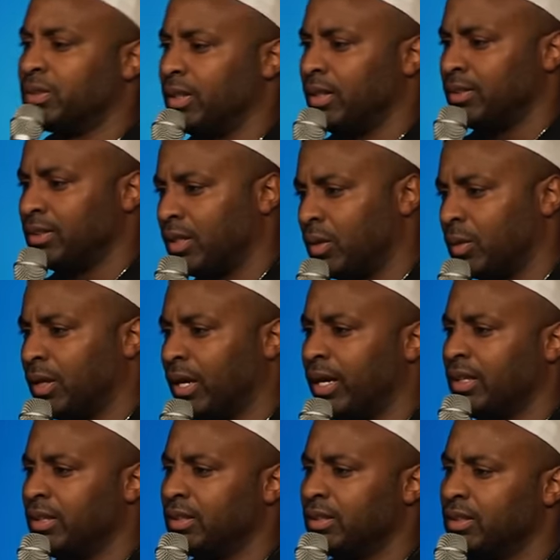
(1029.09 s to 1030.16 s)
I said, okay.
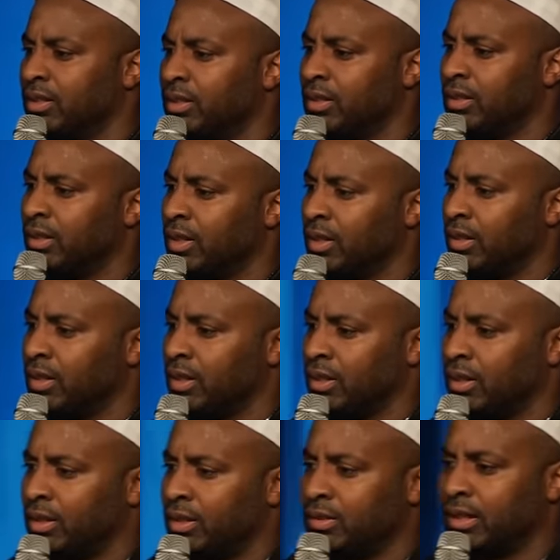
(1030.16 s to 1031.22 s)

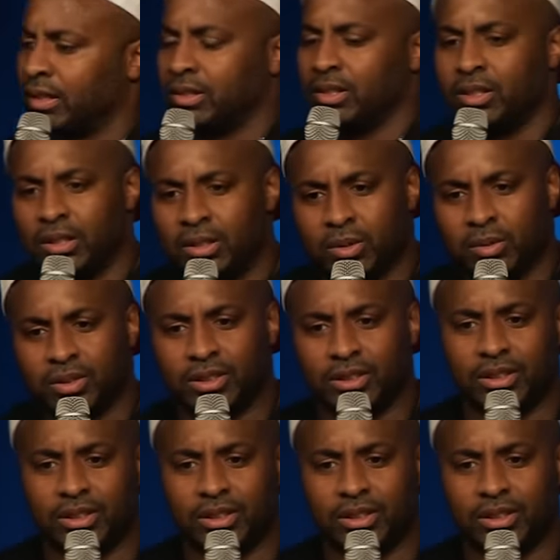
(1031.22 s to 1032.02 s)
It's like, the good news is it's